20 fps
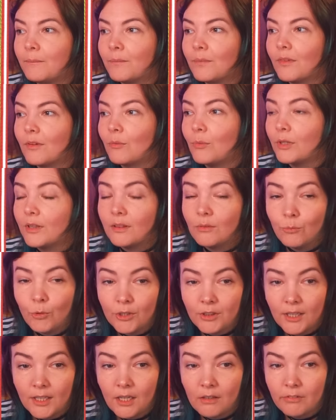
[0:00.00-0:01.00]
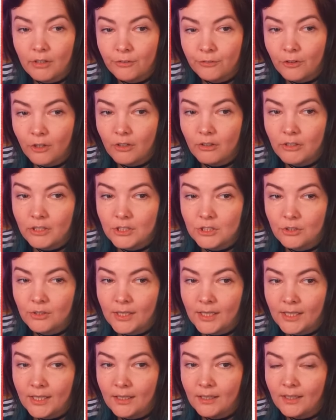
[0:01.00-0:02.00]
what they are referring to
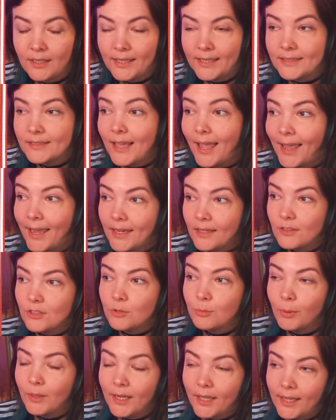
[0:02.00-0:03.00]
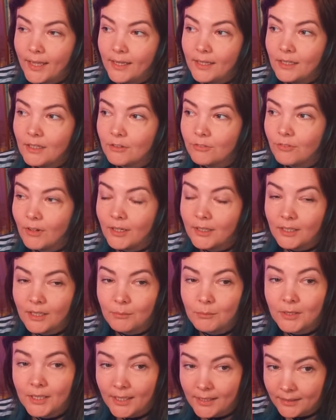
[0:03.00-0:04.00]
here is age play, if I
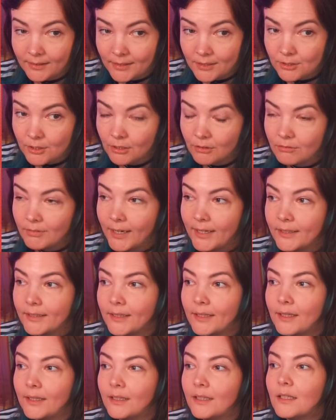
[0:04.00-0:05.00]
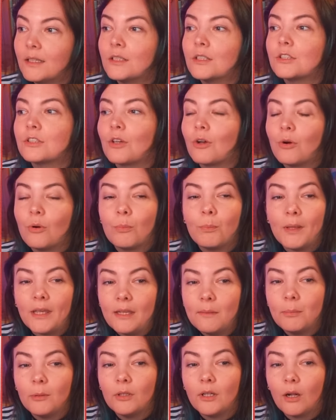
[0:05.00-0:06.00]
am getting this correctly. So
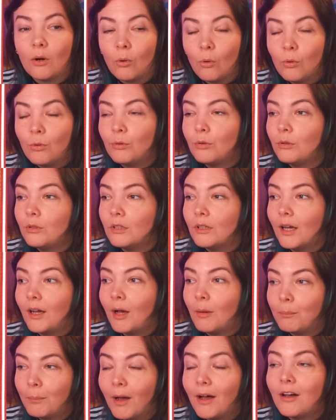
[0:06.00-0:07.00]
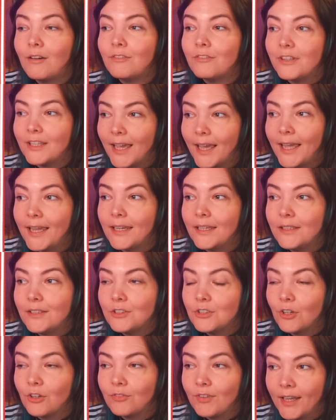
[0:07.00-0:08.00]
people are all above the
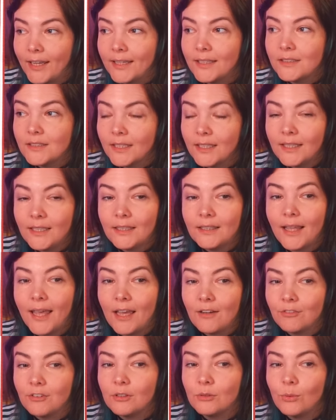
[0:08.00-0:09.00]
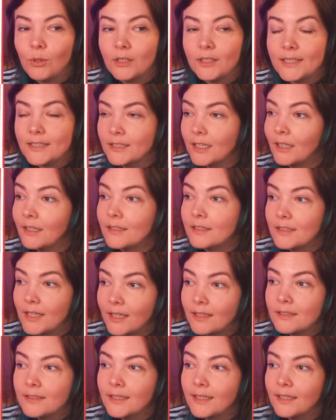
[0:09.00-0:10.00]
age of 18. Everyone is
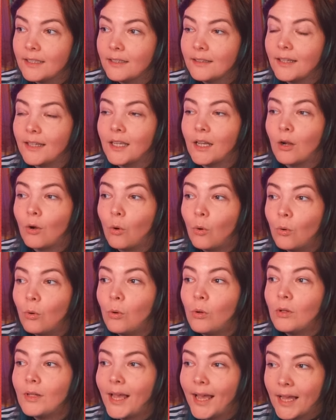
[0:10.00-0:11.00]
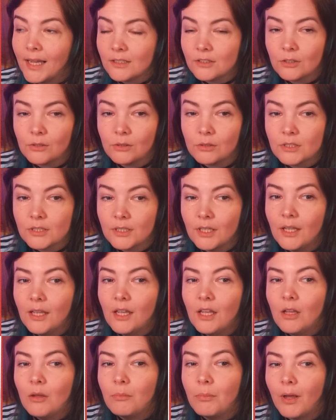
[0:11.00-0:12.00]
consenting. They are all adults,
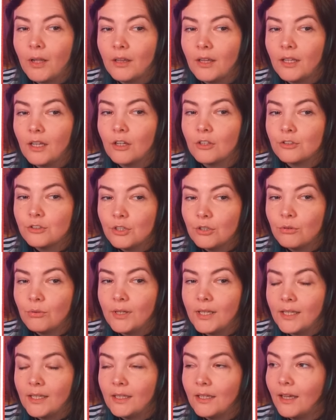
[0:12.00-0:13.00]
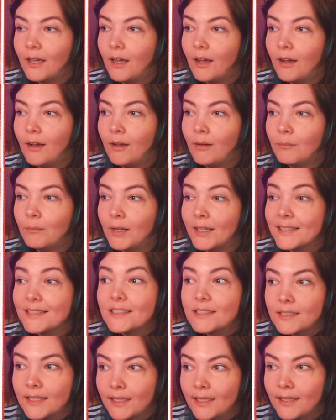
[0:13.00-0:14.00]
but they are doing a
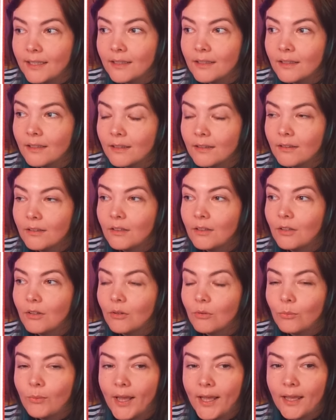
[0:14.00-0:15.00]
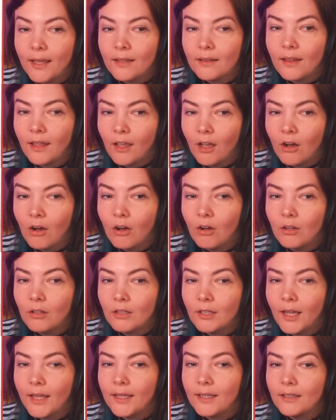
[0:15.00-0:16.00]
scene where they are
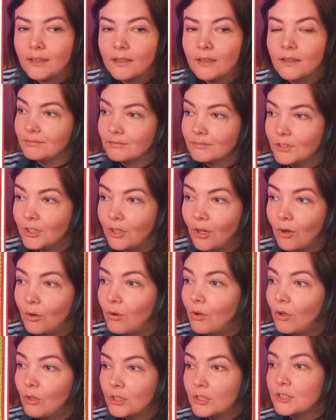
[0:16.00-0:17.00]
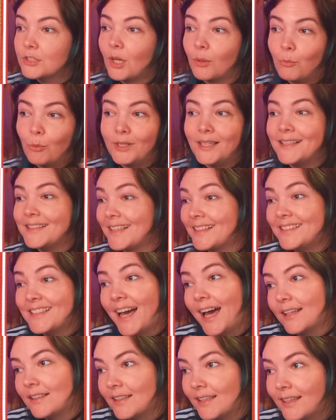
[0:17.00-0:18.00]
like, you know, someone is a
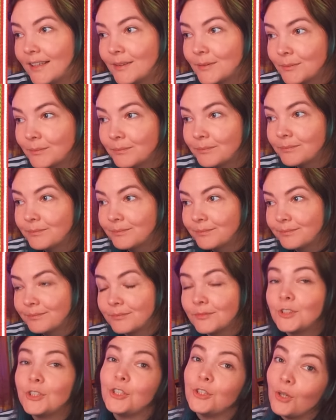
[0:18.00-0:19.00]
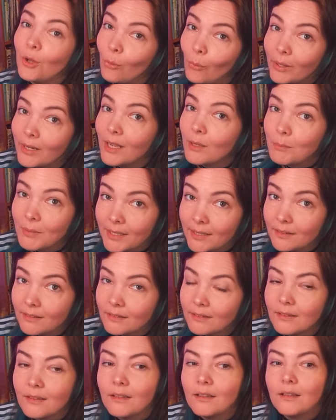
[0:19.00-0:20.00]
daddy. Do you know what I mean?
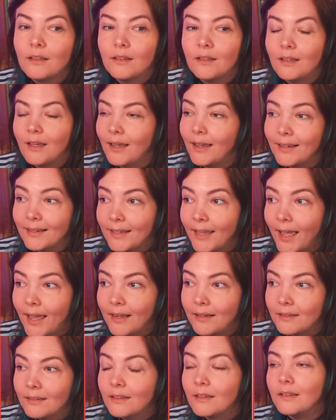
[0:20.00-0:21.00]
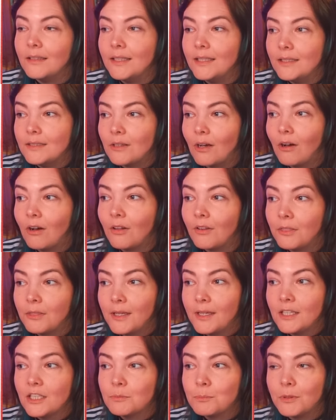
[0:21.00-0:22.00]
Again, these are
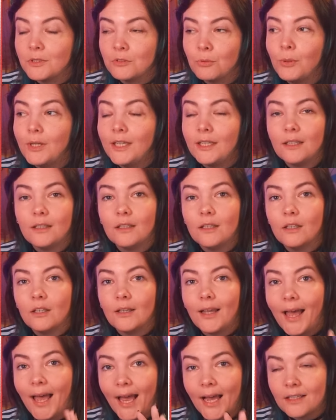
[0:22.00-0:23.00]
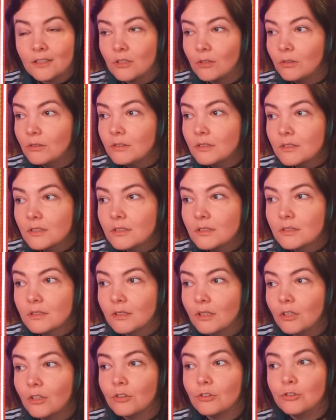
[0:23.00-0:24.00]
things between adults
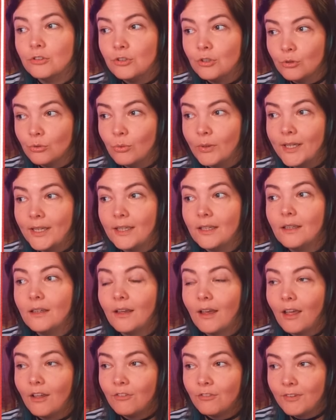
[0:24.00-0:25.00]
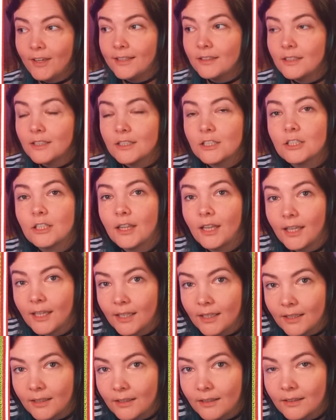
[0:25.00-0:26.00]
doing a fetish
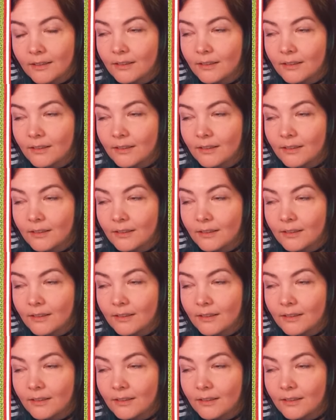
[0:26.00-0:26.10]
thing.